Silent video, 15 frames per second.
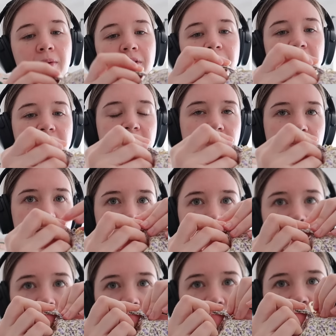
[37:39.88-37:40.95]
This is
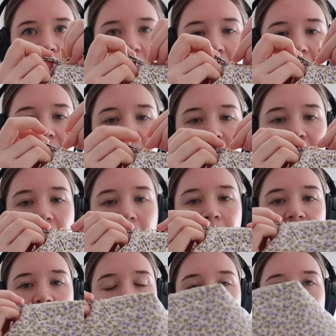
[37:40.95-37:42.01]
good. I realized the tab
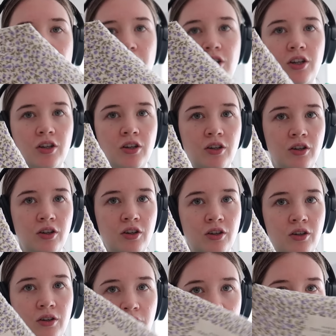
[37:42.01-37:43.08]
is to
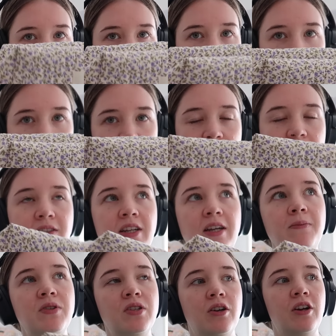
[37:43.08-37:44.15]
like close the
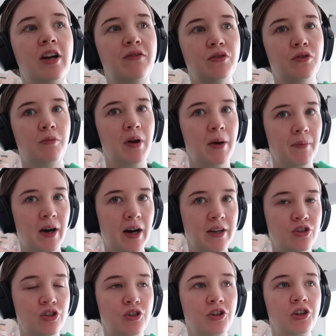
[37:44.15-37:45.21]
zip, so I'm gonna have to remember
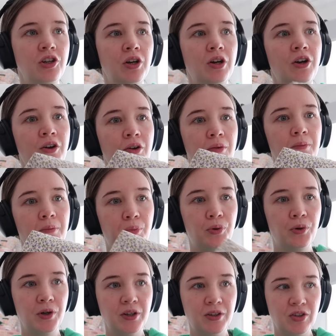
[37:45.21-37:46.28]
to
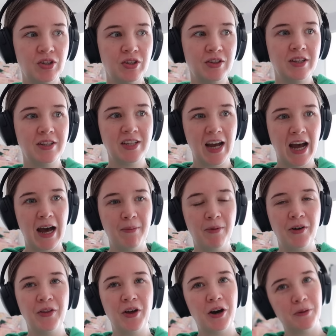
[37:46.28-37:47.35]
put the tab
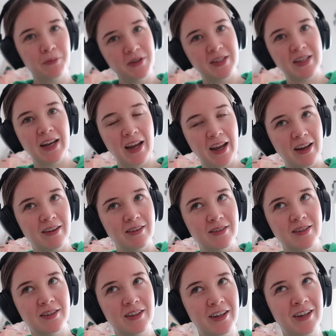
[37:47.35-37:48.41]
on the opposite end